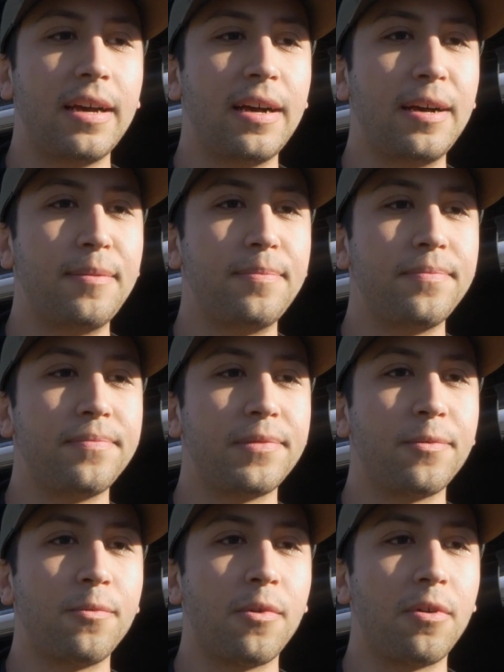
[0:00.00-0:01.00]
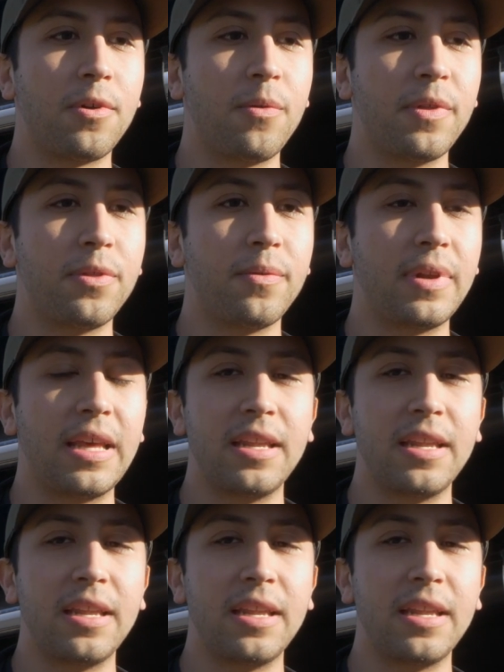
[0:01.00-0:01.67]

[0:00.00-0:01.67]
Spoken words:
we're all going through it